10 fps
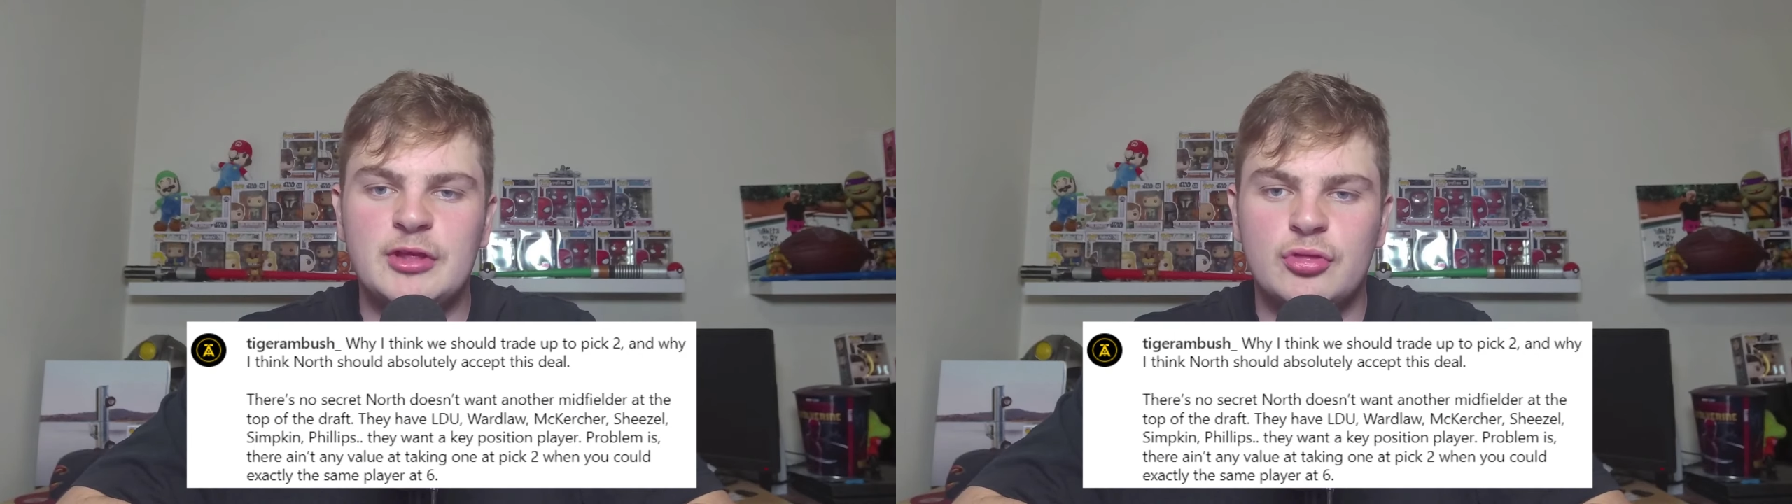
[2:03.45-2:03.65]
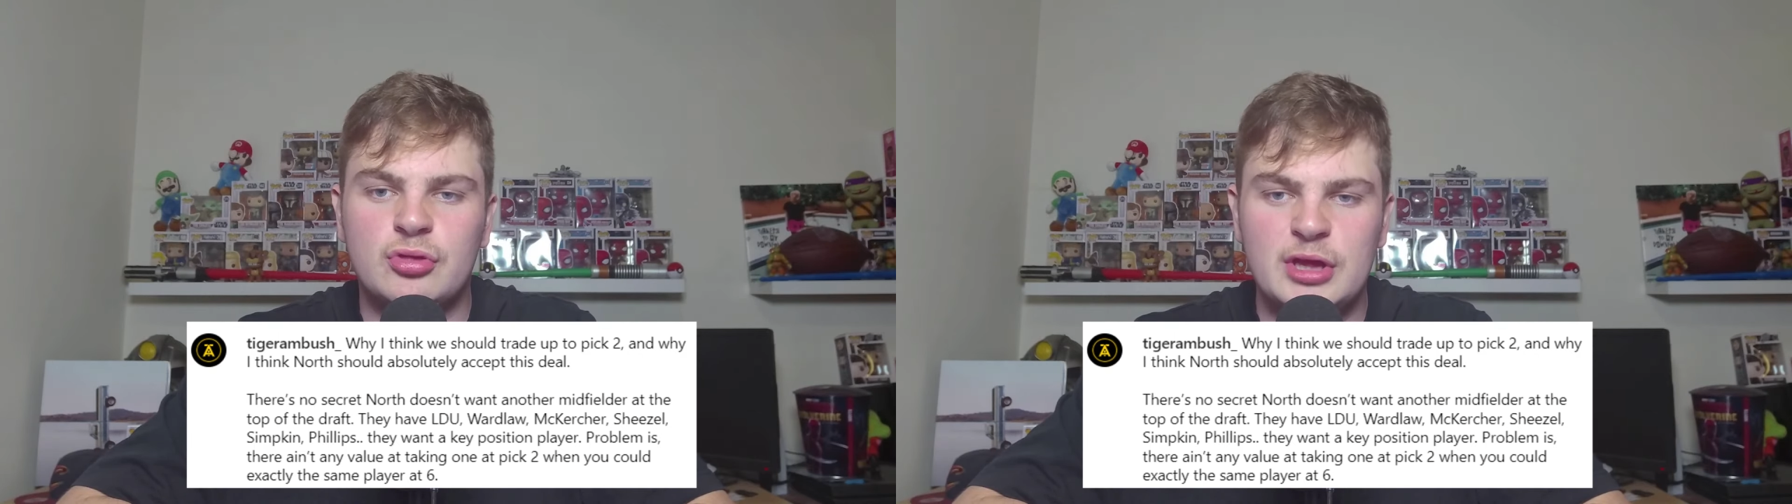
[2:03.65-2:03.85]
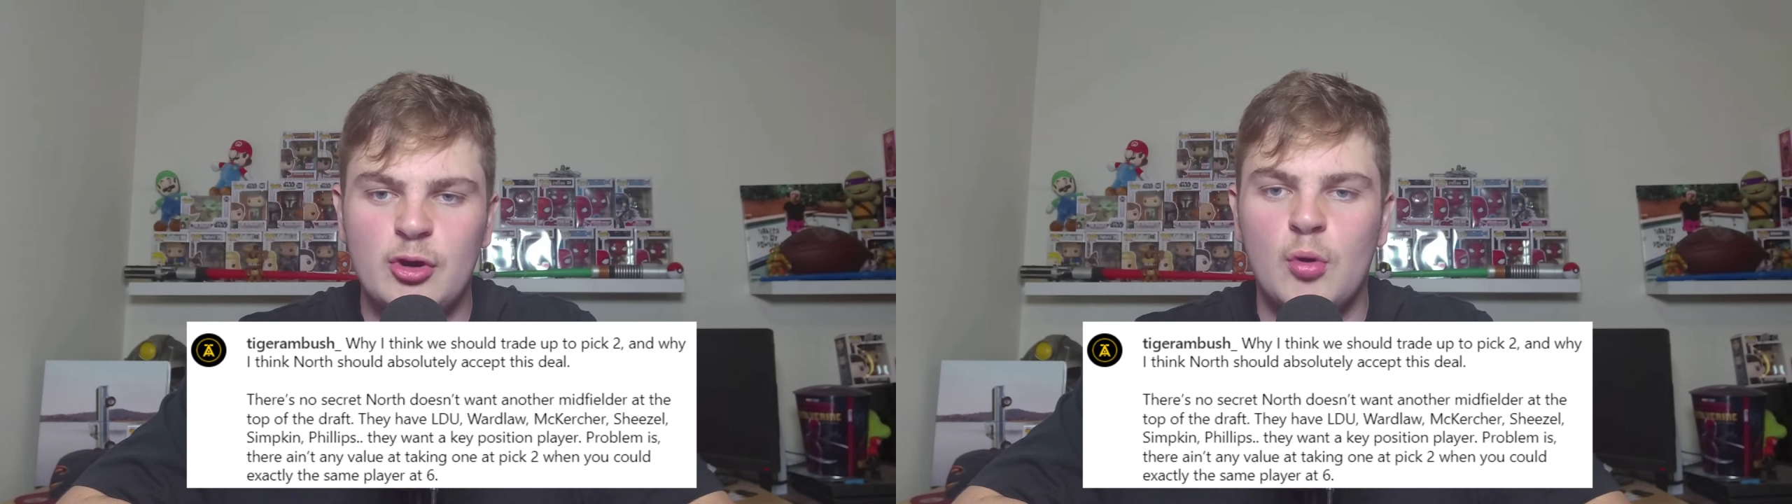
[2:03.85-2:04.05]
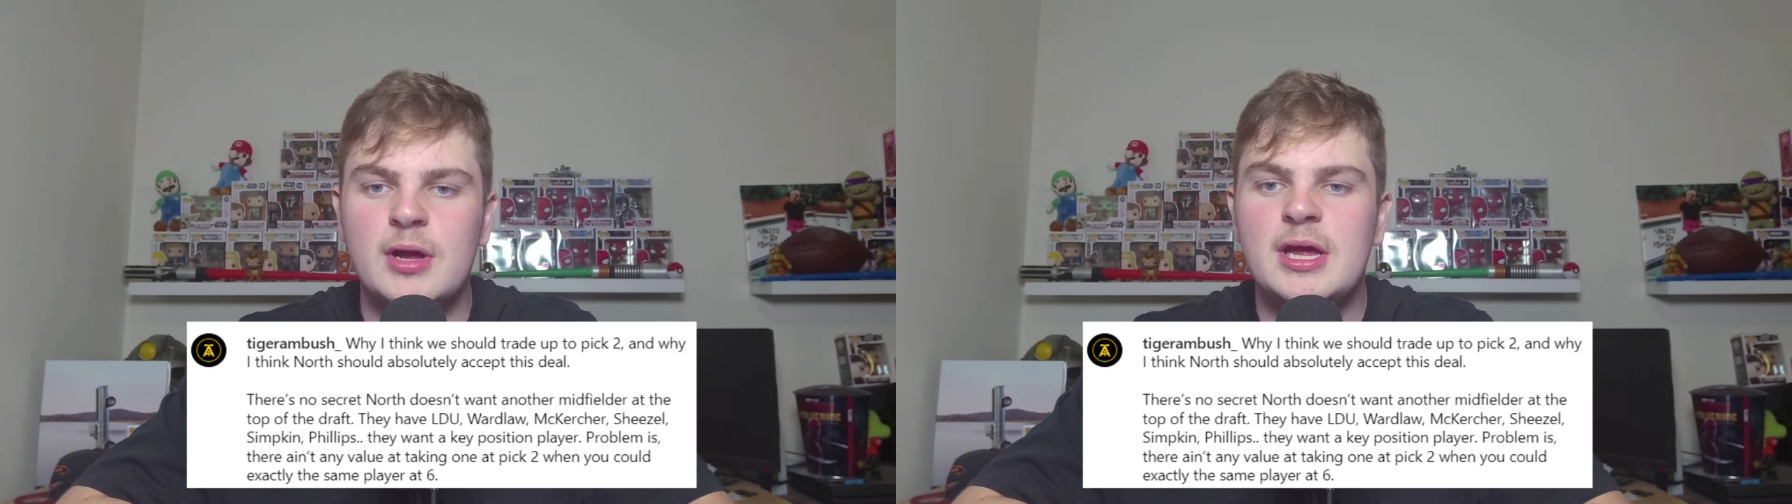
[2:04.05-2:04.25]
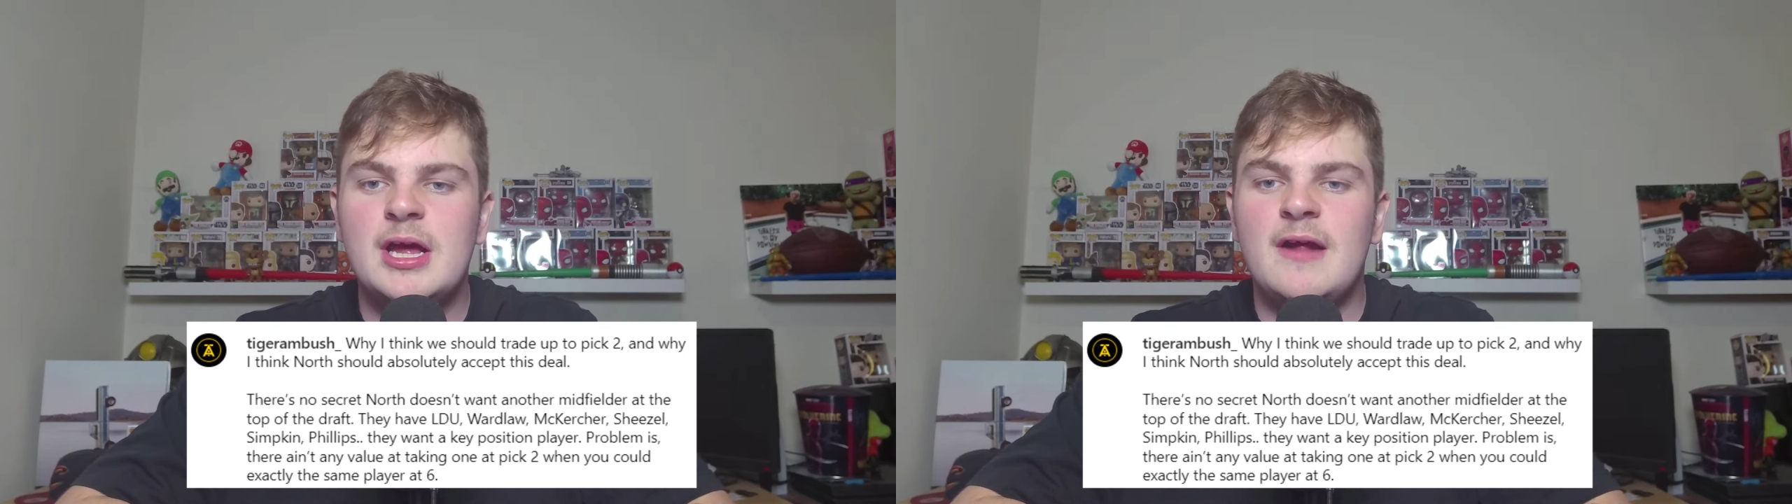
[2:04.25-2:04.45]
this deal.
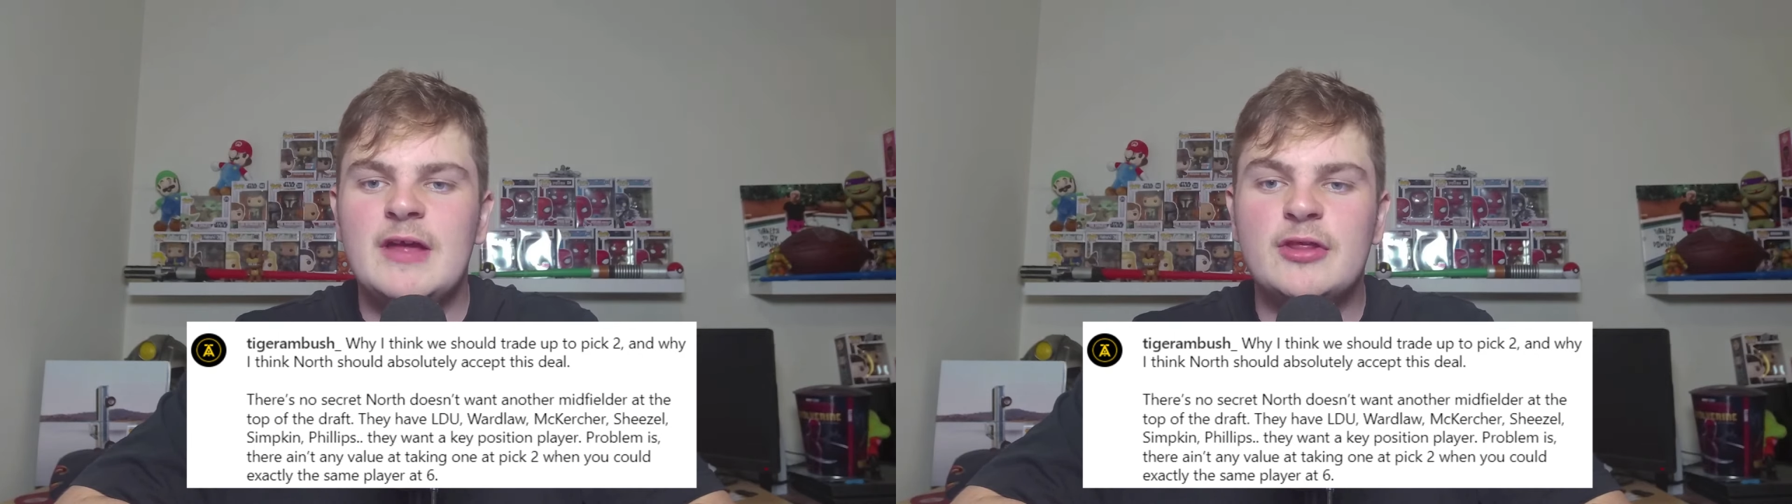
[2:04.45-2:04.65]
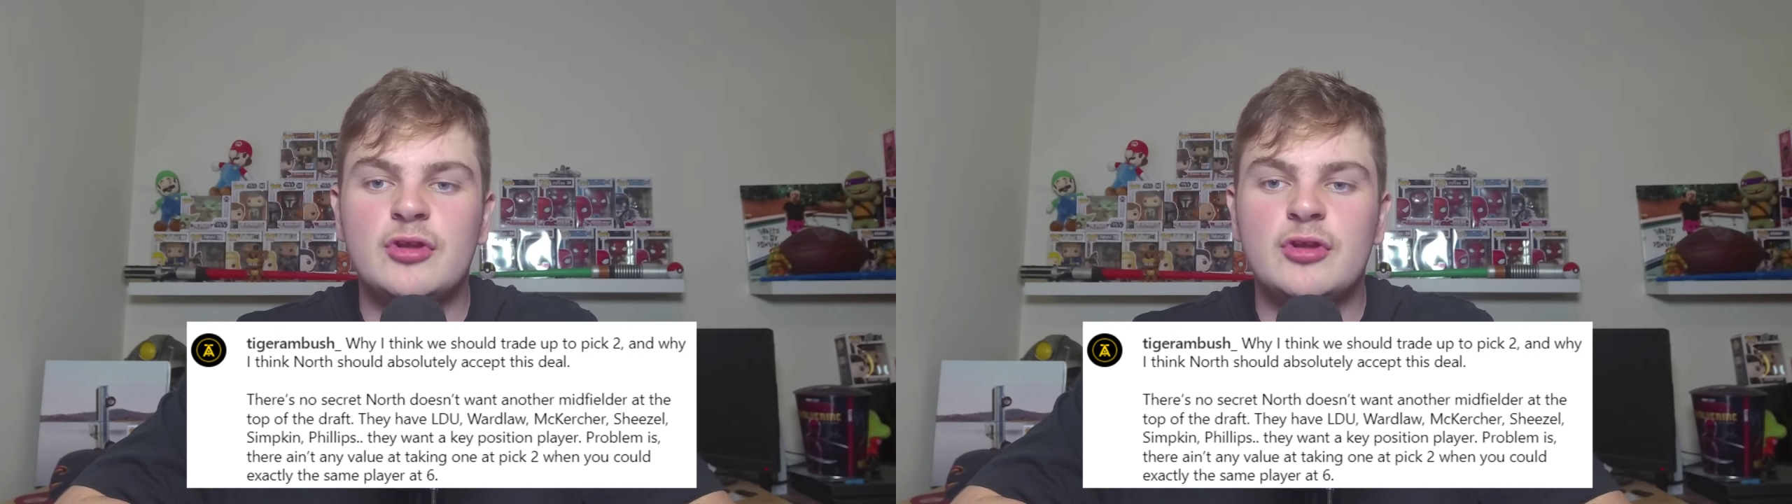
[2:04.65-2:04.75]
There's